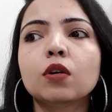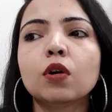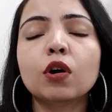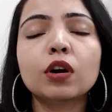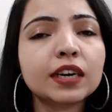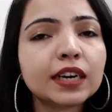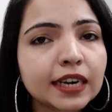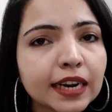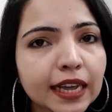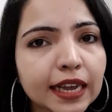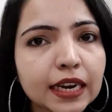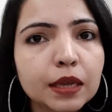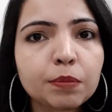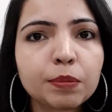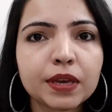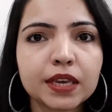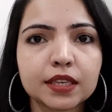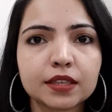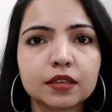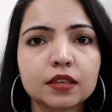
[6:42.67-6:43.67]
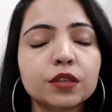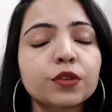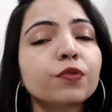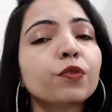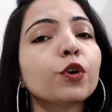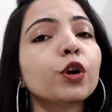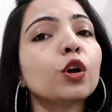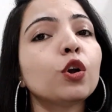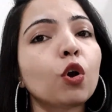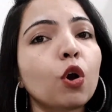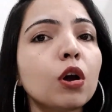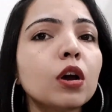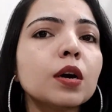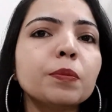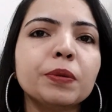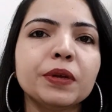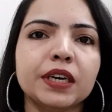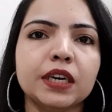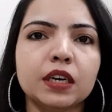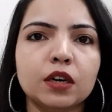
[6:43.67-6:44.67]
on a daily basis for a longer
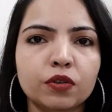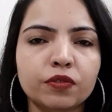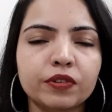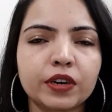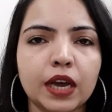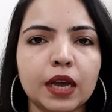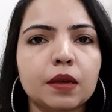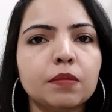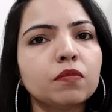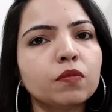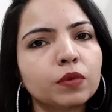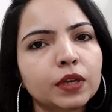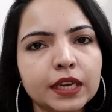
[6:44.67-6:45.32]
period of time.